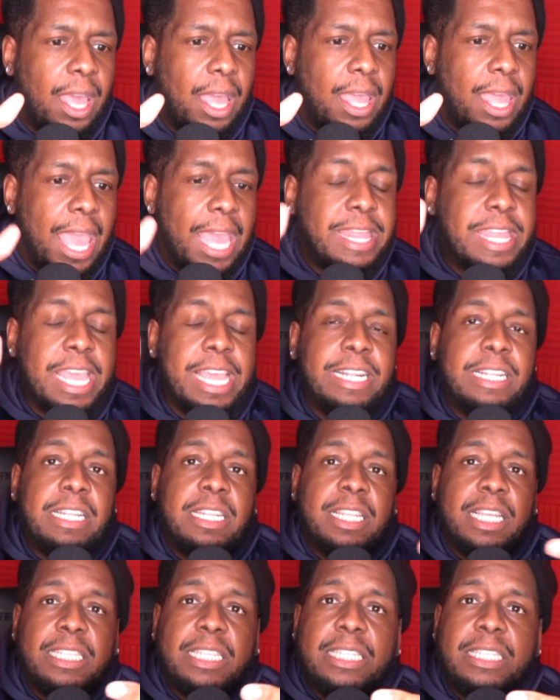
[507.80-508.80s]
And then
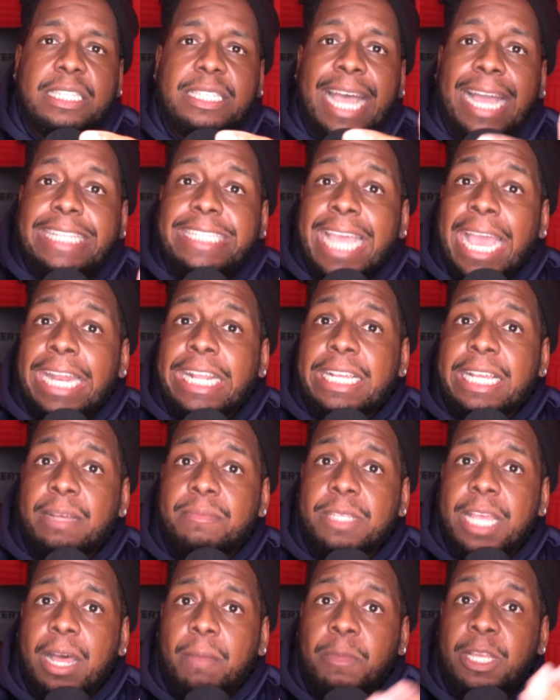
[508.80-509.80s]
the Titanic
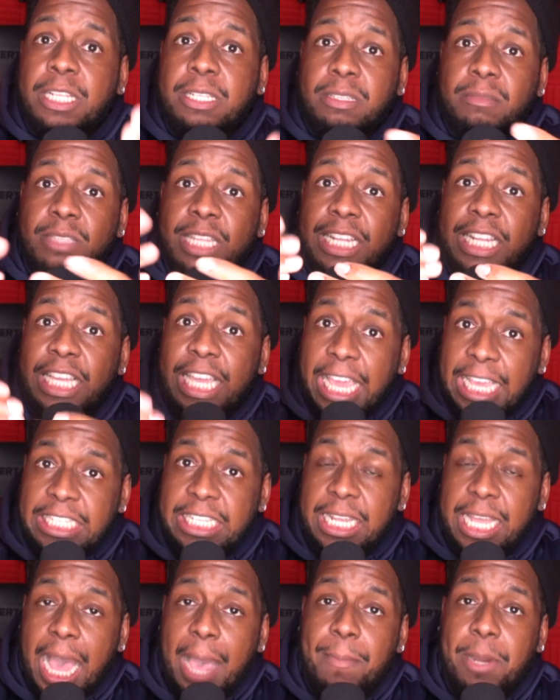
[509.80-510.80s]
comes out. Then the Kings
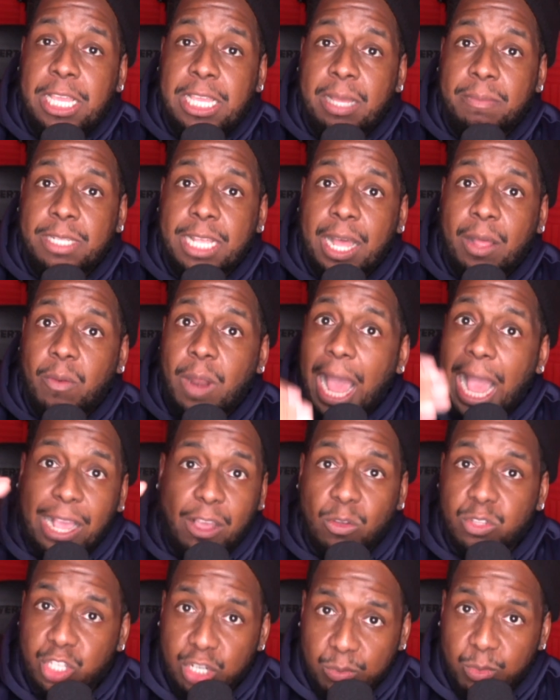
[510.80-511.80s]
of Comedy comes out. I
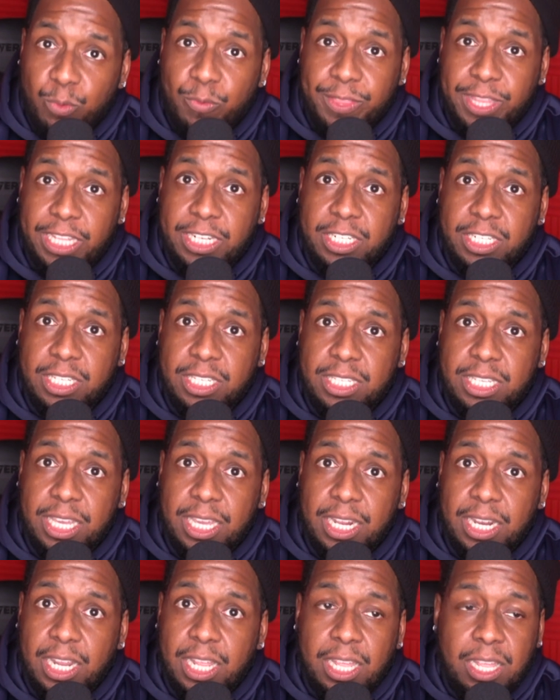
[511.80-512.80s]
go to the movie theaters to see
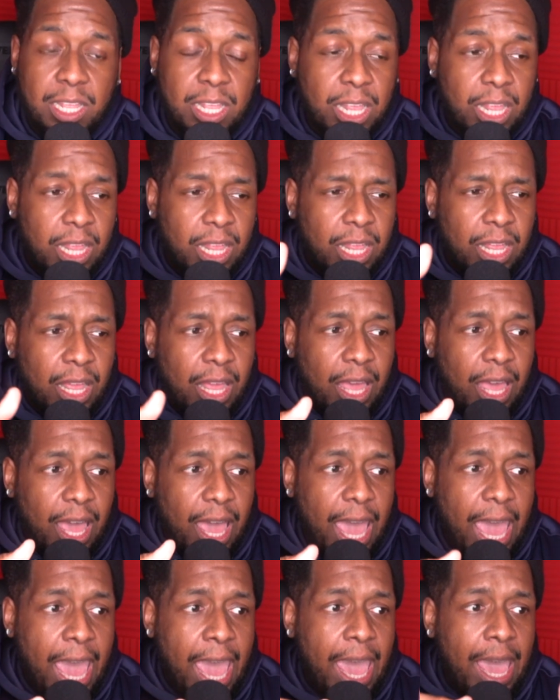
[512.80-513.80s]
it.
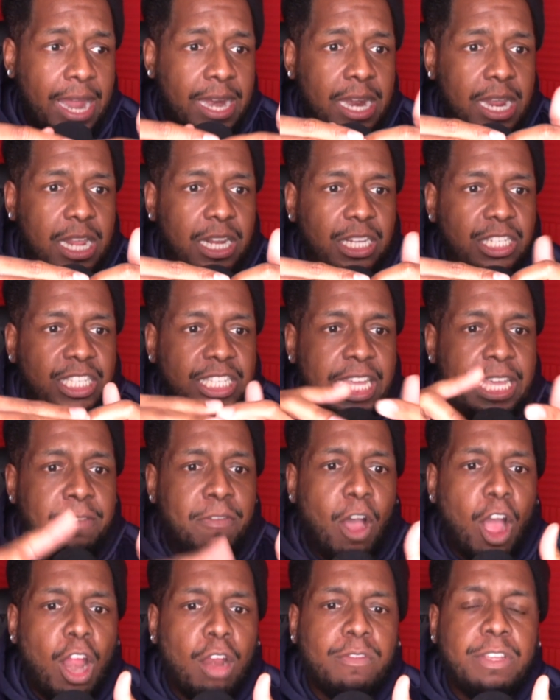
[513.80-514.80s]
And Steve
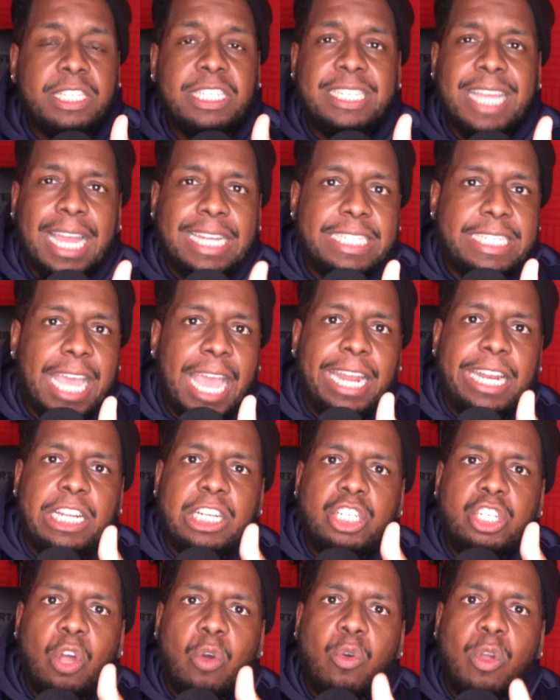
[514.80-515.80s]
Harvey's Titanic
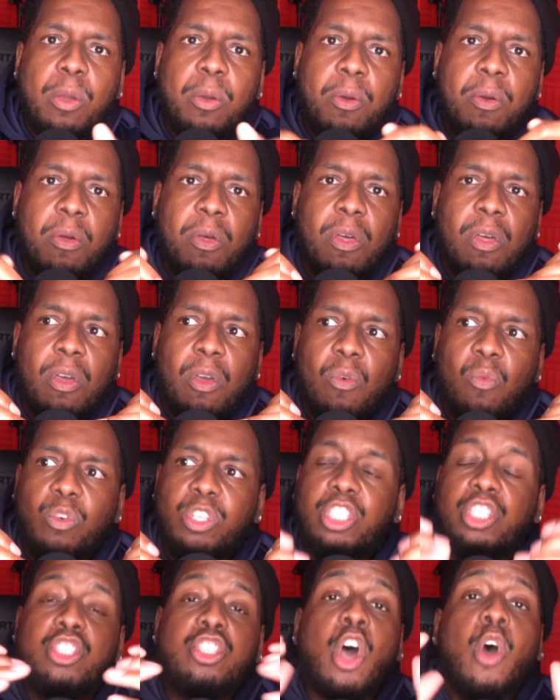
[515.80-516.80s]
joke
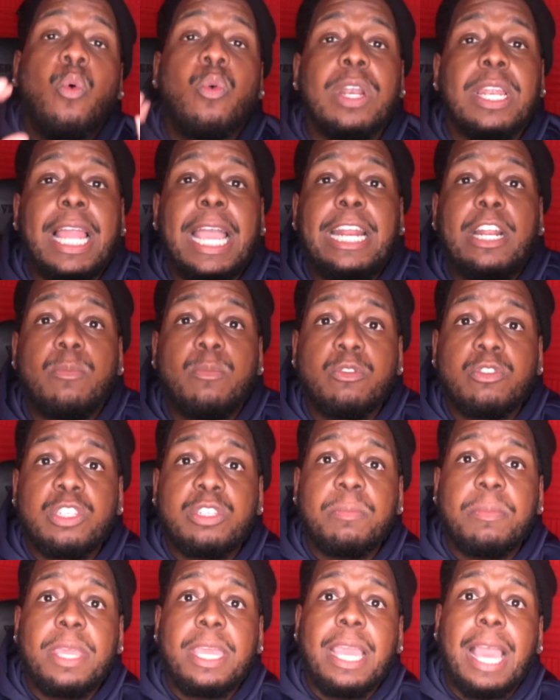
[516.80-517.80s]
was so relatable
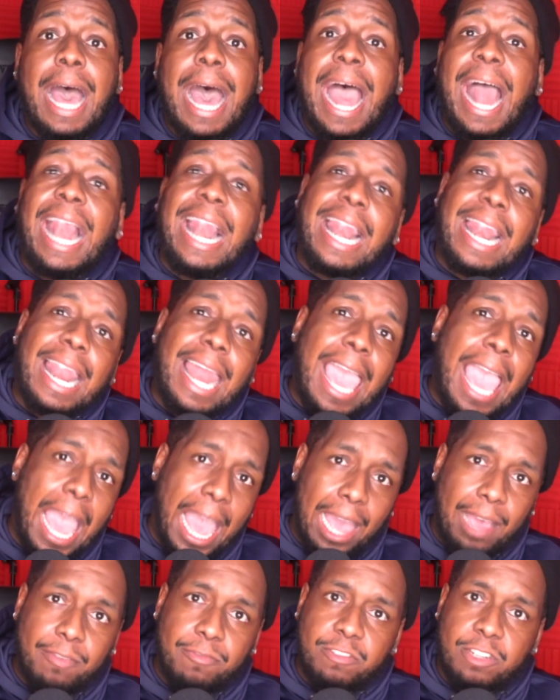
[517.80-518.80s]
to me. I
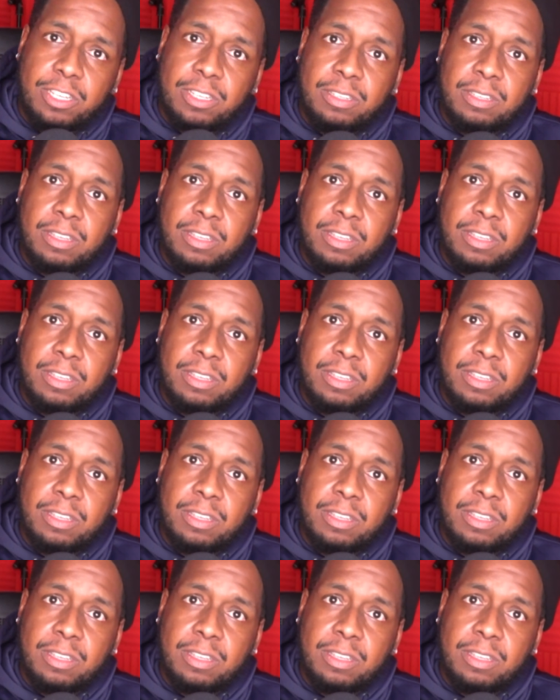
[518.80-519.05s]
laughed.